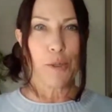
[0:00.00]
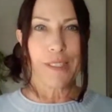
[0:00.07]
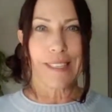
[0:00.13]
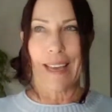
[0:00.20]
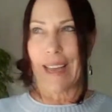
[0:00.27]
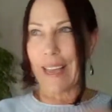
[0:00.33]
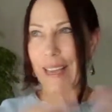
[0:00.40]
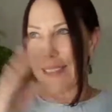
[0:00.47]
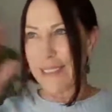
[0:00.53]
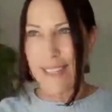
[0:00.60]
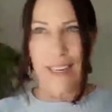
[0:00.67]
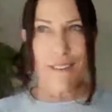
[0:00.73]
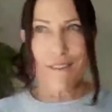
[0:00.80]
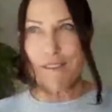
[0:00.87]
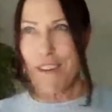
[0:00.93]
It's like,
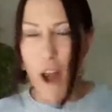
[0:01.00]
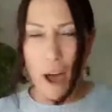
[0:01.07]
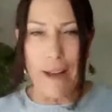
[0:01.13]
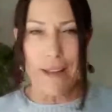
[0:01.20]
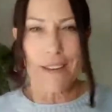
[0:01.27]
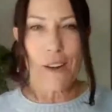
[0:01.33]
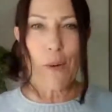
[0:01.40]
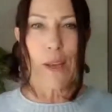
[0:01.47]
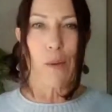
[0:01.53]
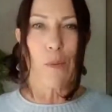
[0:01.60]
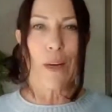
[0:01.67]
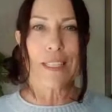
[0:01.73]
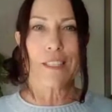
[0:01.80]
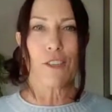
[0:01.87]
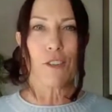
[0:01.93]
instead of not knowing
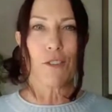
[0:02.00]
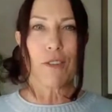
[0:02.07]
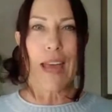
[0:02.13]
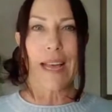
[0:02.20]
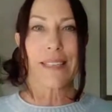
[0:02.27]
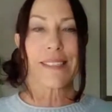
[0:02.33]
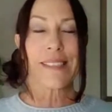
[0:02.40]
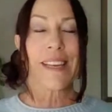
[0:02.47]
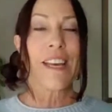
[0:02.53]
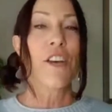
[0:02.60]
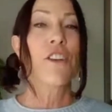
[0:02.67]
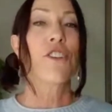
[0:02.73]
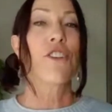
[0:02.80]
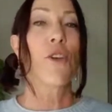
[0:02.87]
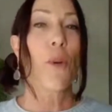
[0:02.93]
what to do next,
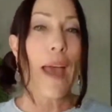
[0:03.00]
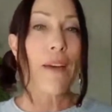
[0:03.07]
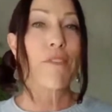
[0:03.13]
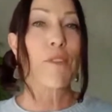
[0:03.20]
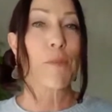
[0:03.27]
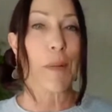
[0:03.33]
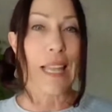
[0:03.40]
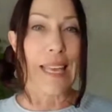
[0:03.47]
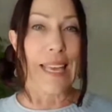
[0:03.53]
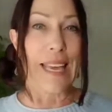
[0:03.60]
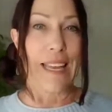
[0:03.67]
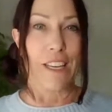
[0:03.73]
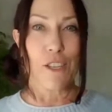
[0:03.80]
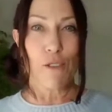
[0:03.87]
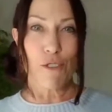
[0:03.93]
you have a
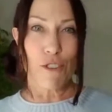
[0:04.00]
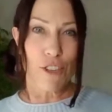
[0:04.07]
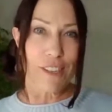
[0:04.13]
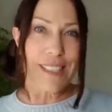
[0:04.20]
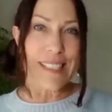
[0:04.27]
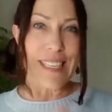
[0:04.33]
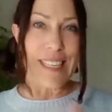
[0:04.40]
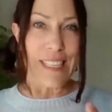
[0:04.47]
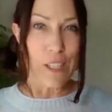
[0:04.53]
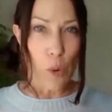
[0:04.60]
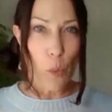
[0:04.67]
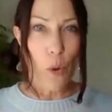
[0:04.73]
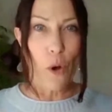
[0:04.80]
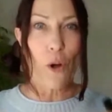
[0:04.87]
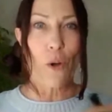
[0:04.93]
plan. You just need to
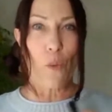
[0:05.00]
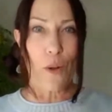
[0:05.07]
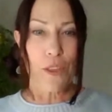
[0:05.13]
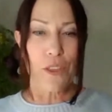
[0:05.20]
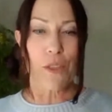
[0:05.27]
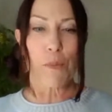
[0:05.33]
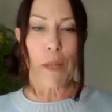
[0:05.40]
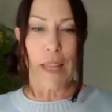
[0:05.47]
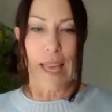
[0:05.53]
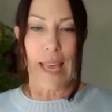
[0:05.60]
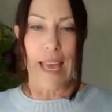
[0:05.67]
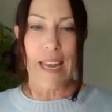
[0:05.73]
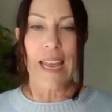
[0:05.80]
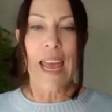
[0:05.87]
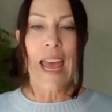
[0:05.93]
work with the
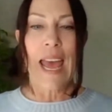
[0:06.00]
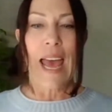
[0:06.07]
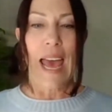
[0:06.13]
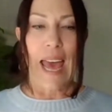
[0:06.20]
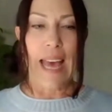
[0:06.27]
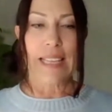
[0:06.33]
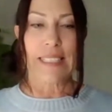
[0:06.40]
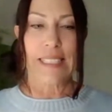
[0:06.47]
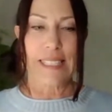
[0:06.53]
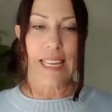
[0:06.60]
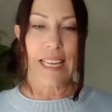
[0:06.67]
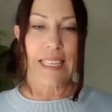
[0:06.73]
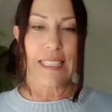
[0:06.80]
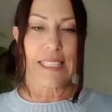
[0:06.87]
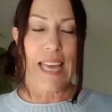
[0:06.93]
plan as
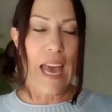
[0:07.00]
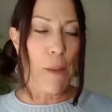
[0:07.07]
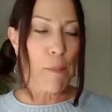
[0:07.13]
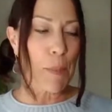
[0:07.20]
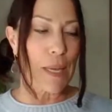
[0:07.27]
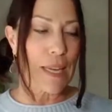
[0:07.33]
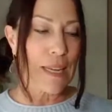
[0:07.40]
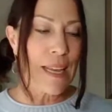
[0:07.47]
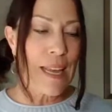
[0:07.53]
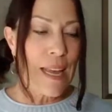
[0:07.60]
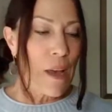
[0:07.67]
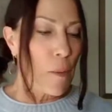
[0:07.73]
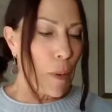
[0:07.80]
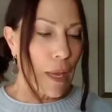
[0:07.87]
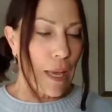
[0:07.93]
things happen,
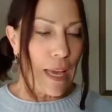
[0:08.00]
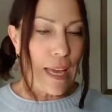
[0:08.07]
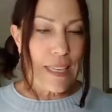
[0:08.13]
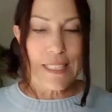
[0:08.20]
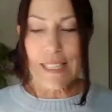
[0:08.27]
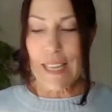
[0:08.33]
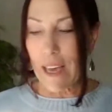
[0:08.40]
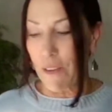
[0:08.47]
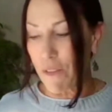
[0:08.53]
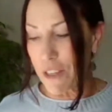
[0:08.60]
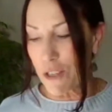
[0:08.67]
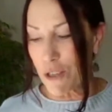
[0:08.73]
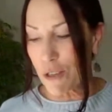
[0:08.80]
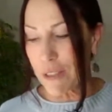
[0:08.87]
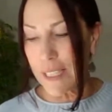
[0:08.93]
because
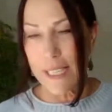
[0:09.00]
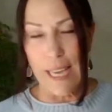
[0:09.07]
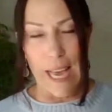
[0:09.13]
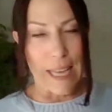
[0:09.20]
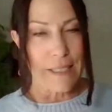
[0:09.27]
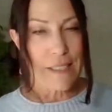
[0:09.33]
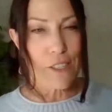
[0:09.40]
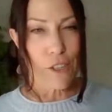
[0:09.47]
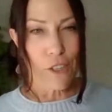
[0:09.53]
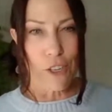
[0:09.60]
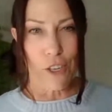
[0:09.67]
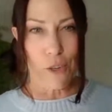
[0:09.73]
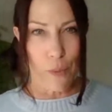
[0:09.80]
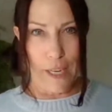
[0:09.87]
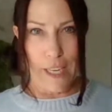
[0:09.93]
eventually, yes, you're
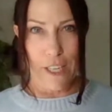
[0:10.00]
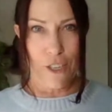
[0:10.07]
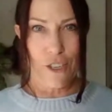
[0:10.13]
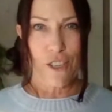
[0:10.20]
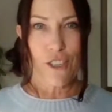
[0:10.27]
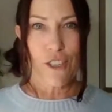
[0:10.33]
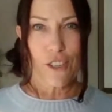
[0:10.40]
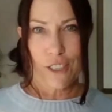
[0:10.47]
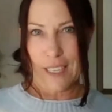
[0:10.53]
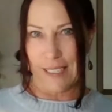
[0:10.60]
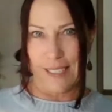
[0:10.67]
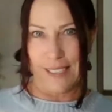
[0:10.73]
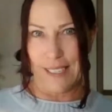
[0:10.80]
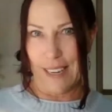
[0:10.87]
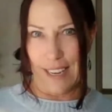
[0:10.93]
going to reach your
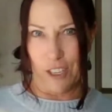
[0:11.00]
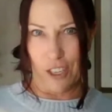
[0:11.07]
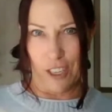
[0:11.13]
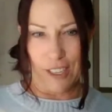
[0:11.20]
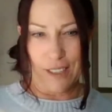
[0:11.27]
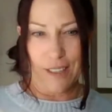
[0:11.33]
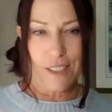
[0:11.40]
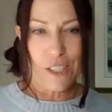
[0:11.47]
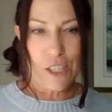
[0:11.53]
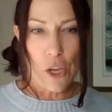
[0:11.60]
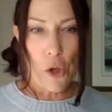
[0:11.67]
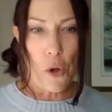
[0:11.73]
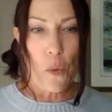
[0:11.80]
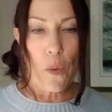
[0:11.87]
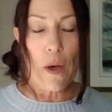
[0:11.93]
destination.
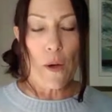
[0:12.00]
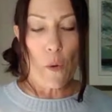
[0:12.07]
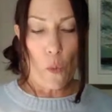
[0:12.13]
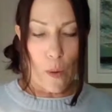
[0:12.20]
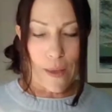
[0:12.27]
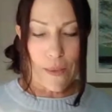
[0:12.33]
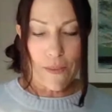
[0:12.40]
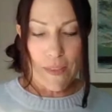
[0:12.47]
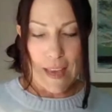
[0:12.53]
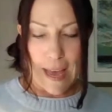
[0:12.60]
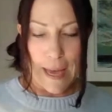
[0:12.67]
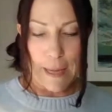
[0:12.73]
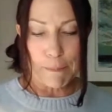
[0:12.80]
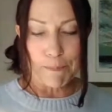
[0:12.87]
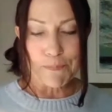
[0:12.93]
So with
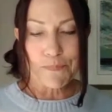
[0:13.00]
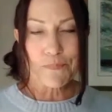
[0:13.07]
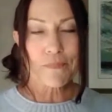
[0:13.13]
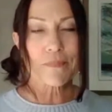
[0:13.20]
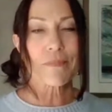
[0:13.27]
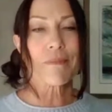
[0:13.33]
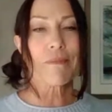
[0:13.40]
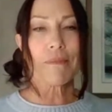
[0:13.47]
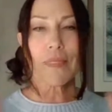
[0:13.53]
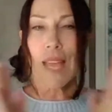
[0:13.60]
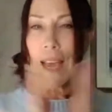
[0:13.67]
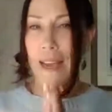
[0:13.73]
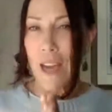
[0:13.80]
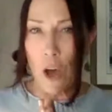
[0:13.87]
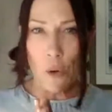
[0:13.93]
that,
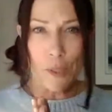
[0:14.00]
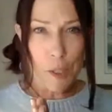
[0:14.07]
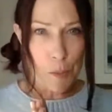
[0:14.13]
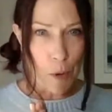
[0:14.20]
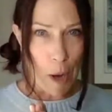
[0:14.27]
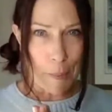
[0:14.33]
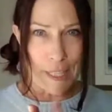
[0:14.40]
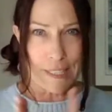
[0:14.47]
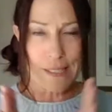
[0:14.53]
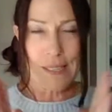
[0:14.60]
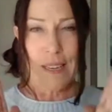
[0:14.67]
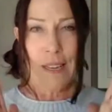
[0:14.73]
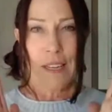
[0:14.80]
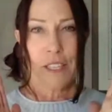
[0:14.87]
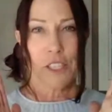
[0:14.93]
I always promise
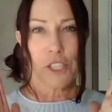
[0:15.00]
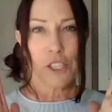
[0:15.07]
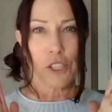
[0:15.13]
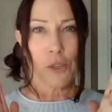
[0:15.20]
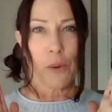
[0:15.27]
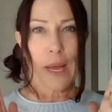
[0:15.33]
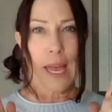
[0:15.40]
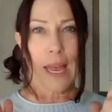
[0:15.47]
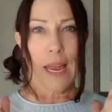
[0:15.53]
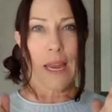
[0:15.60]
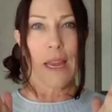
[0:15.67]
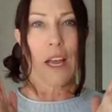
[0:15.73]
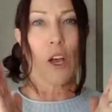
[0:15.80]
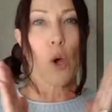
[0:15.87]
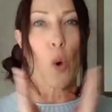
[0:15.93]
to do
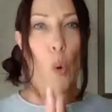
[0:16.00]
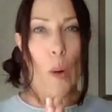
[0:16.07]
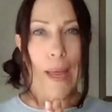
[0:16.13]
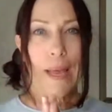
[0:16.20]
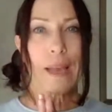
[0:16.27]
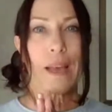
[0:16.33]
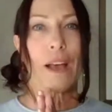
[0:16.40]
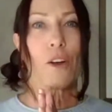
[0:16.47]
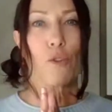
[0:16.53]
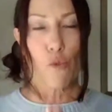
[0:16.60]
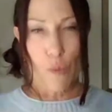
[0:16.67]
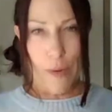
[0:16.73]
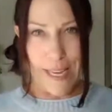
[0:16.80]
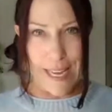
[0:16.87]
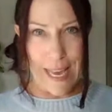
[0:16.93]
a quick
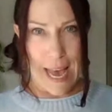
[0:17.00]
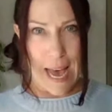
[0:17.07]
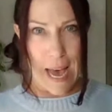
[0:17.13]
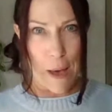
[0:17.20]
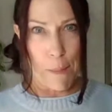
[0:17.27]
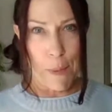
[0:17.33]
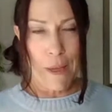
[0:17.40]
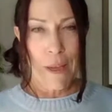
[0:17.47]
recap.